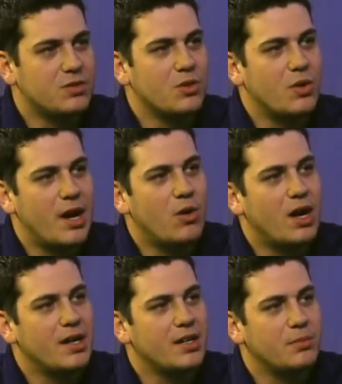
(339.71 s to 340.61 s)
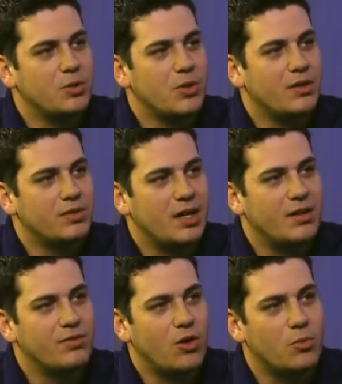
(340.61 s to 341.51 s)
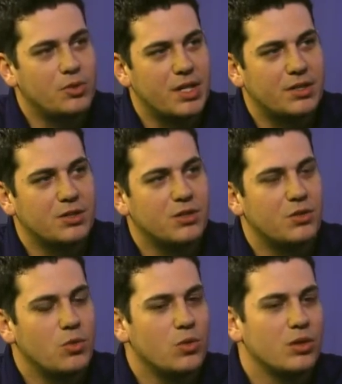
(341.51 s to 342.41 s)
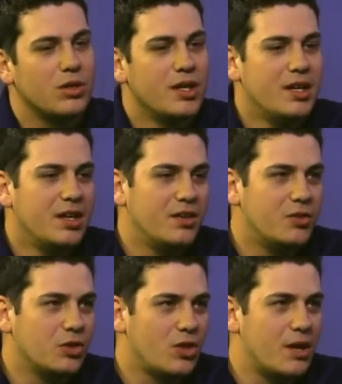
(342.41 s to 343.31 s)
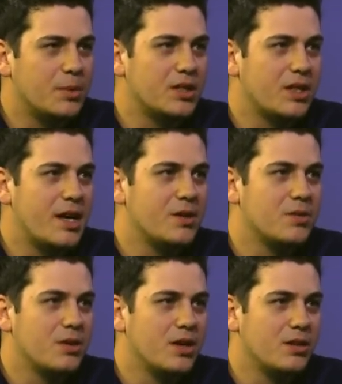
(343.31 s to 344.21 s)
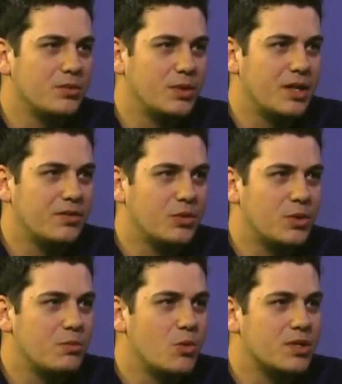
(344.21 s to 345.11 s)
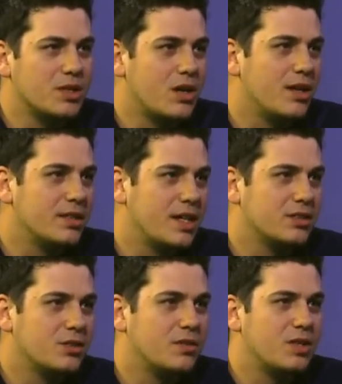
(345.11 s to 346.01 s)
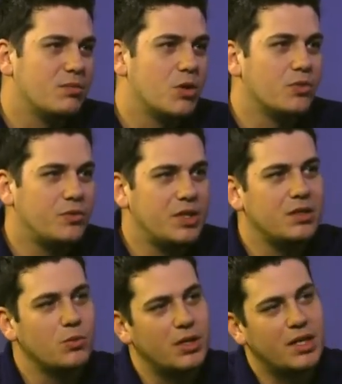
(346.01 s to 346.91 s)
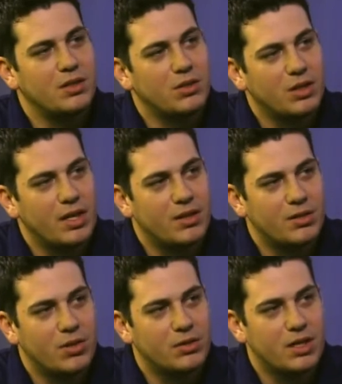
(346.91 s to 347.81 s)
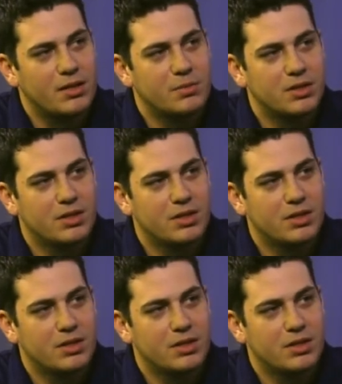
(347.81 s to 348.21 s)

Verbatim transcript: So how high up you have to have fall protection, or if you're climbing a ladder, uh, we have three points of contact. So you have to have both feet and one hand on the ladder at all times.